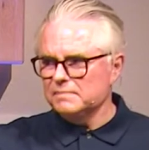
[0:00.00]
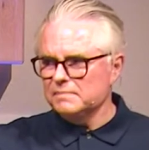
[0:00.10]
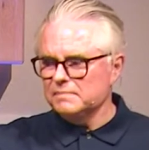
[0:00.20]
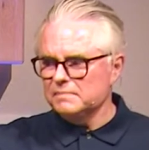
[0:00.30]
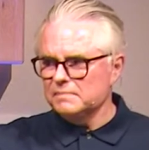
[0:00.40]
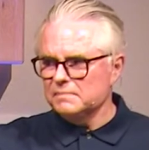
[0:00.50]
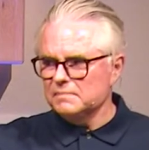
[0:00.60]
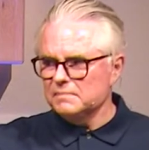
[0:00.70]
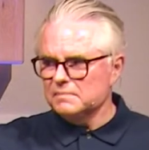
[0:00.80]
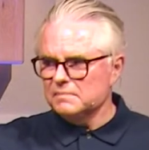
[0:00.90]

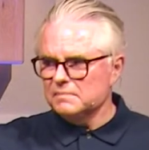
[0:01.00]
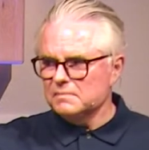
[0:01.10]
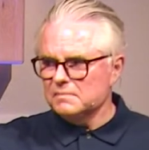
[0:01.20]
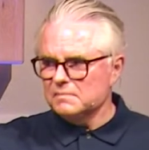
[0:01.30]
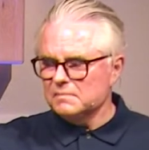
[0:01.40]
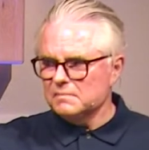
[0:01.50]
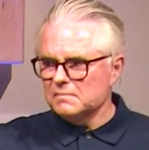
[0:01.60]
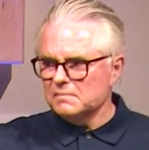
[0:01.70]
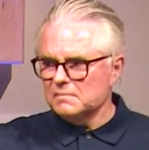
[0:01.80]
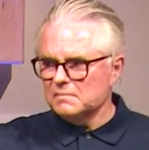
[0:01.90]

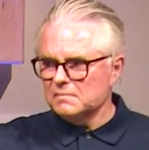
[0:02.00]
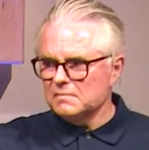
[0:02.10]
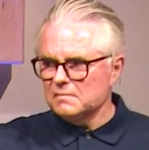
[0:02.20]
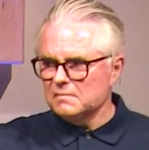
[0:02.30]
Nobody speaks.